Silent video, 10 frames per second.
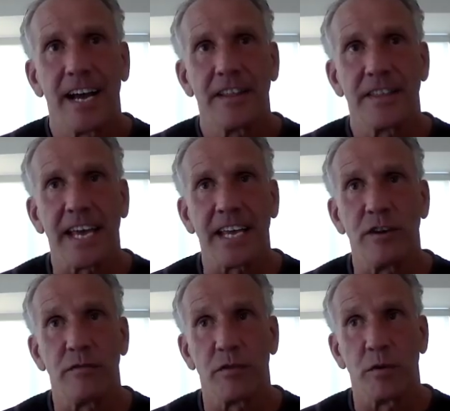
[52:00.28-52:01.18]
thank you
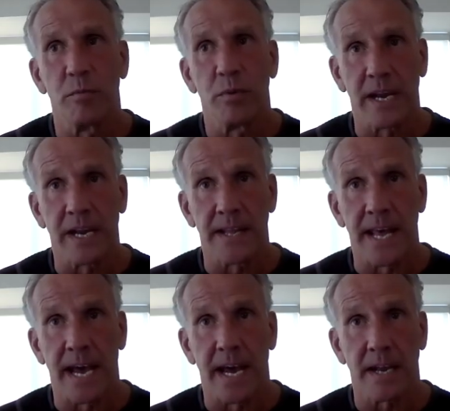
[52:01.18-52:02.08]
for bringing
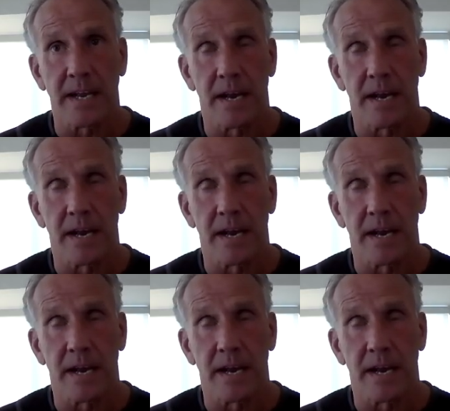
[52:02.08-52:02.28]
that.